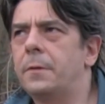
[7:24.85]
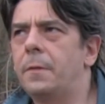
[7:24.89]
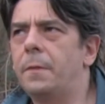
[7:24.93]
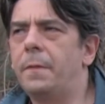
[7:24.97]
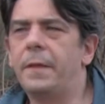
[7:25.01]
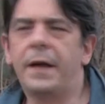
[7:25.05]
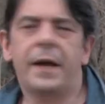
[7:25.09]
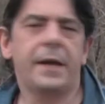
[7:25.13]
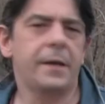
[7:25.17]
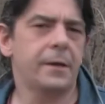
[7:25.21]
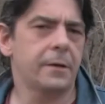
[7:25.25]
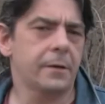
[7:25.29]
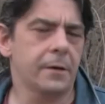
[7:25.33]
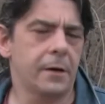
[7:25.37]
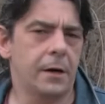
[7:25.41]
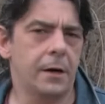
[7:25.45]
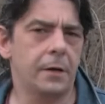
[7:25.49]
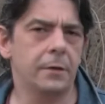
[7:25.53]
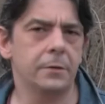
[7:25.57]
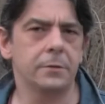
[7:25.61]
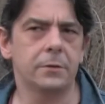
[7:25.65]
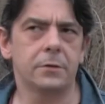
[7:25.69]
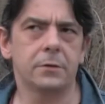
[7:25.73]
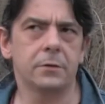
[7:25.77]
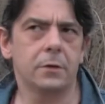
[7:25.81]

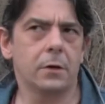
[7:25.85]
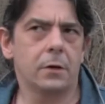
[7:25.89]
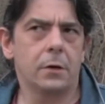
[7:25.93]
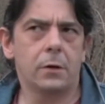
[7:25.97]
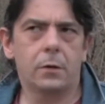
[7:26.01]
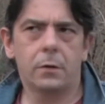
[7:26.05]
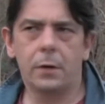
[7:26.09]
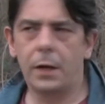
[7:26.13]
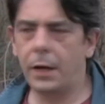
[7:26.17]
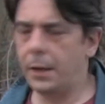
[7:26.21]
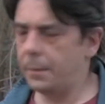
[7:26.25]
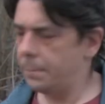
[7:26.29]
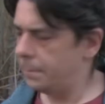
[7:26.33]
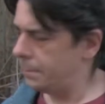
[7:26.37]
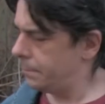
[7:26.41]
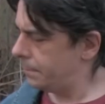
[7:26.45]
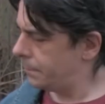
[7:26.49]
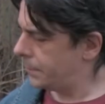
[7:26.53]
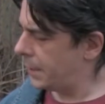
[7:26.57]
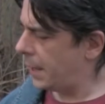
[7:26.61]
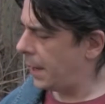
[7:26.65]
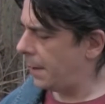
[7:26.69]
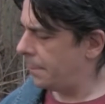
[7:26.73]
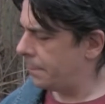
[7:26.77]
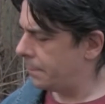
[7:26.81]
Nikon, so
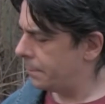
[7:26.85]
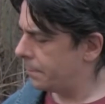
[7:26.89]
yeah,